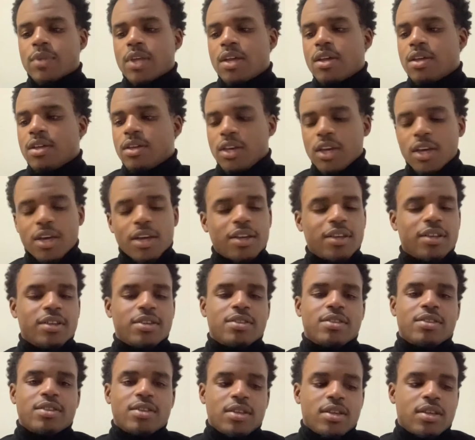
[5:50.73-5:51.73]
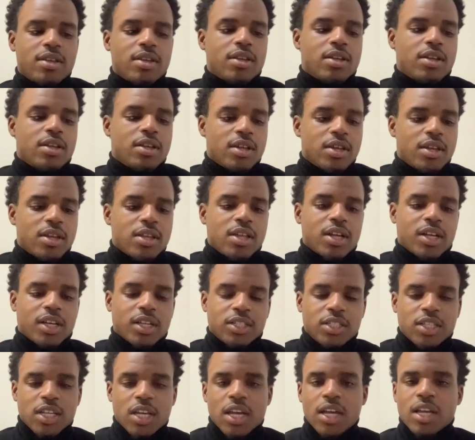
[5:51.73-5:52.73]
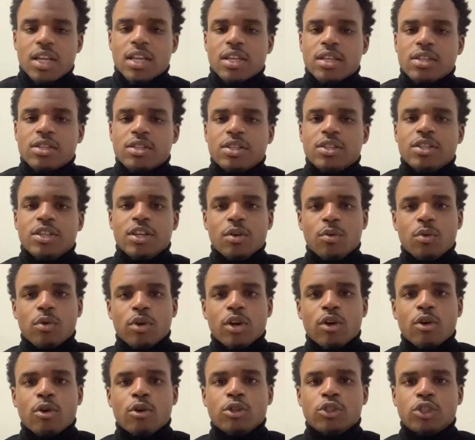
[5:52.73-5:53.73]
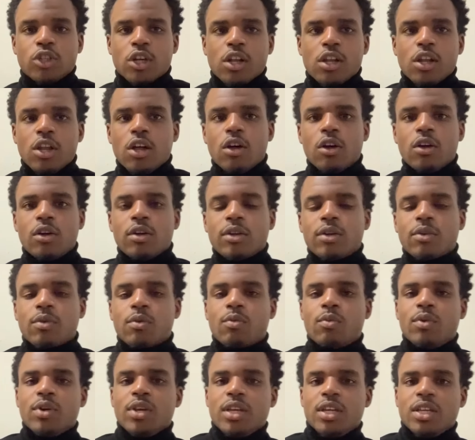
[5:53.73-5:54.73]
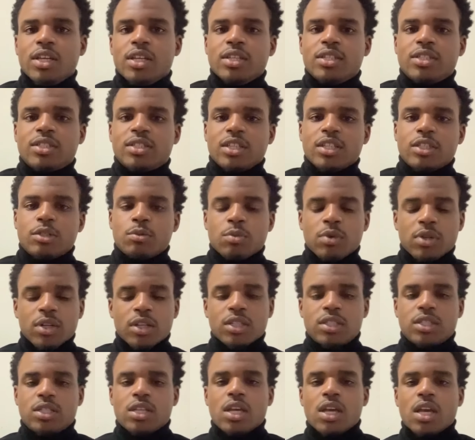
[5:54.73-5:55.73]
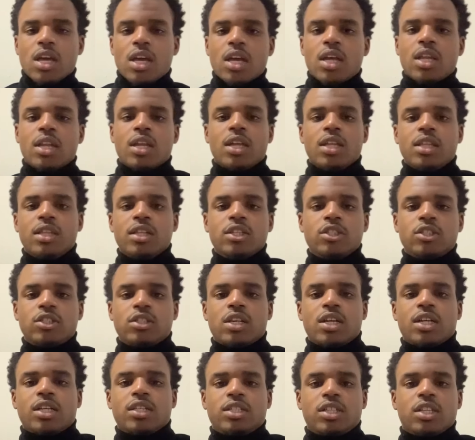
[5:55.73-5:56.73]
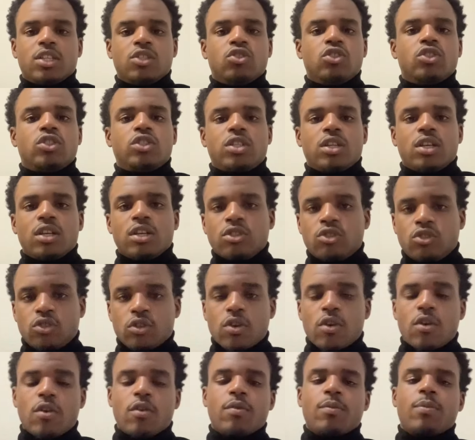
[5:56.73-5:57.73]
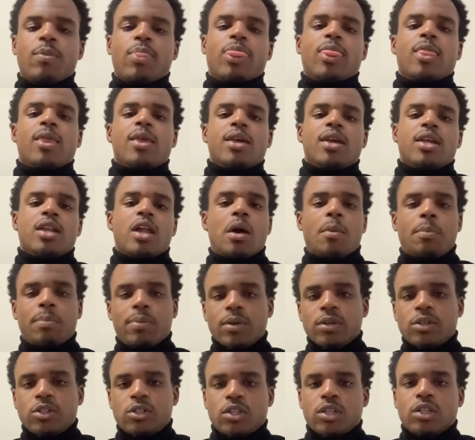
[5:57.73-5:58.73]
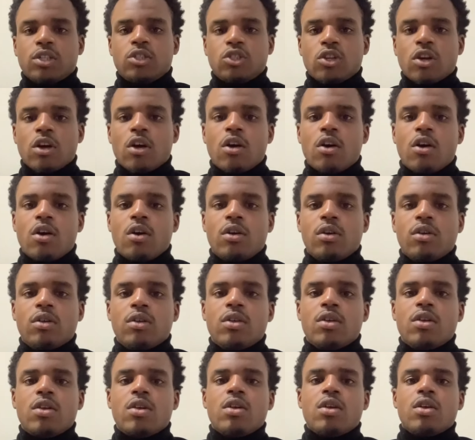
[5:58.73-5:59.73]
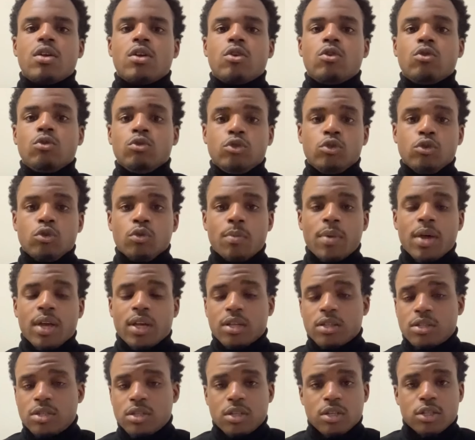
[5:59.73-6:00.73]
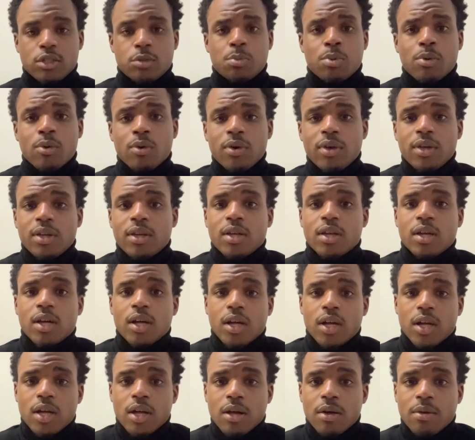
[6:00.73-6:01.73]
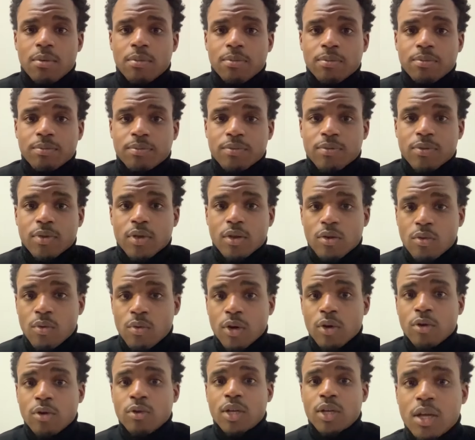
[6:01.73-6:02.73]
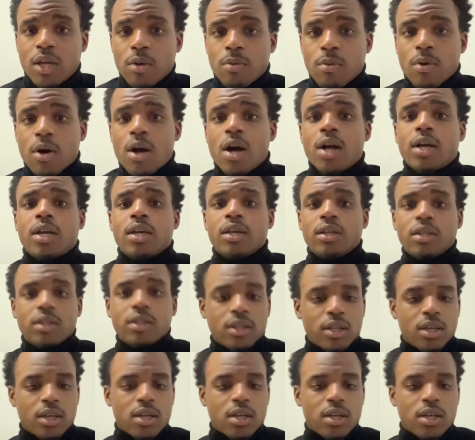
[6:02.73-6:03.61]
yeah. Like I said, didn't want to hold y'all long. We 6 minutes in, and this, like I said, just the intro. And I appreciate y'all who do make it to this point. We're going rocking.